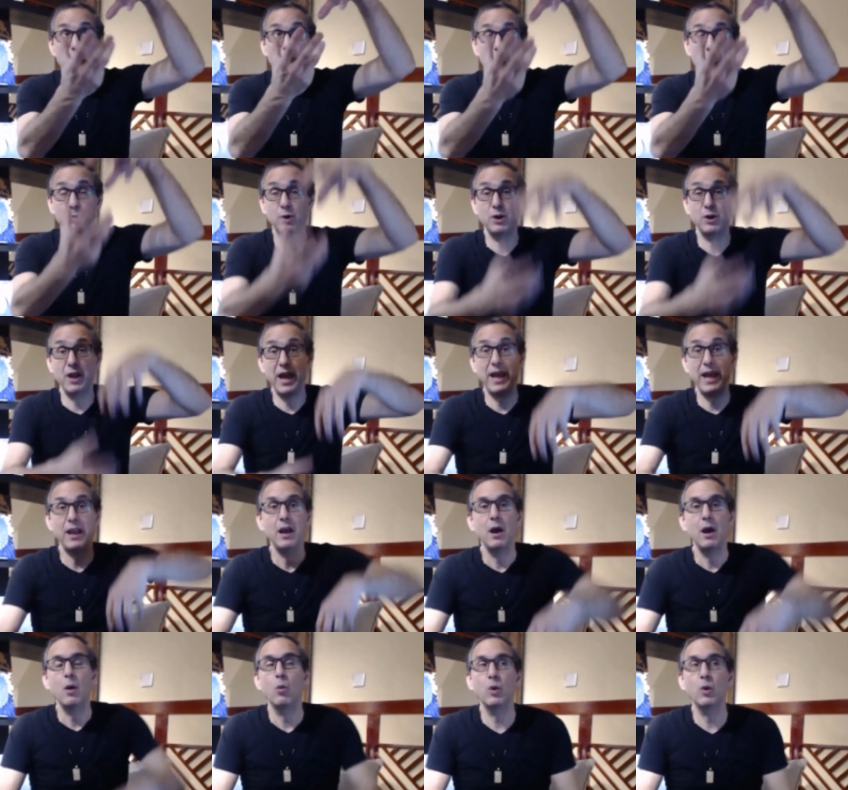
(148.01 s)
per
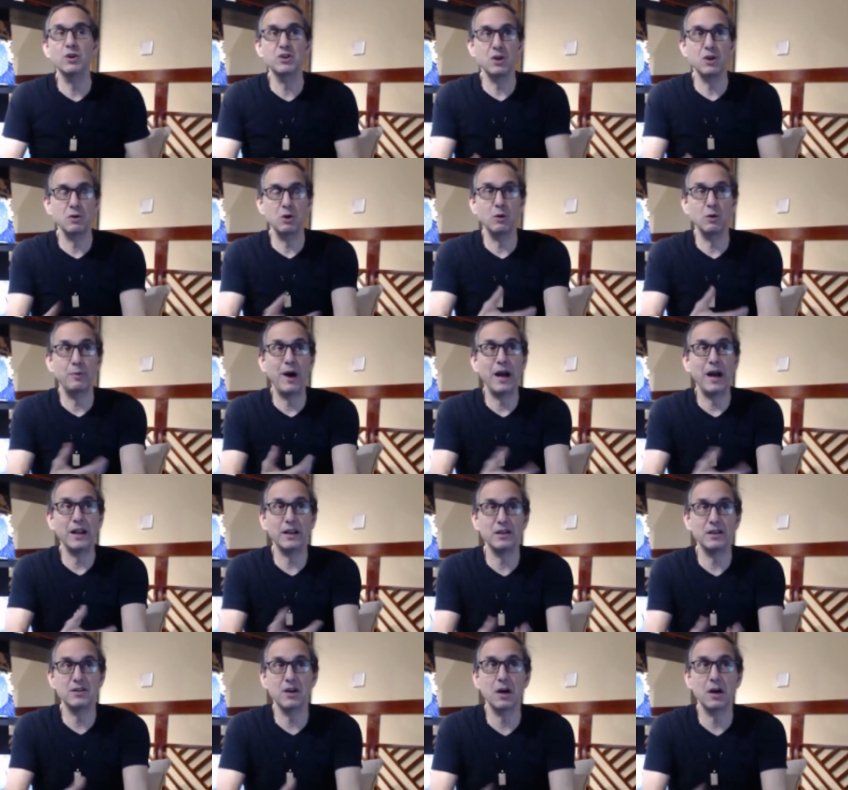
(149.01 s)
day, which your
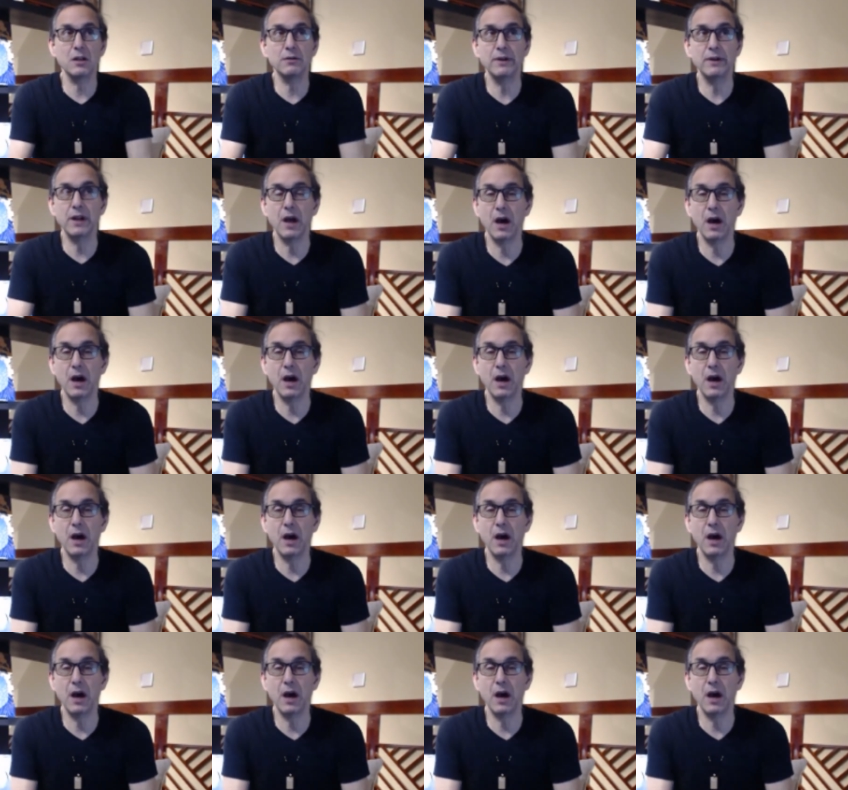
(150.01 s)
body can tolerate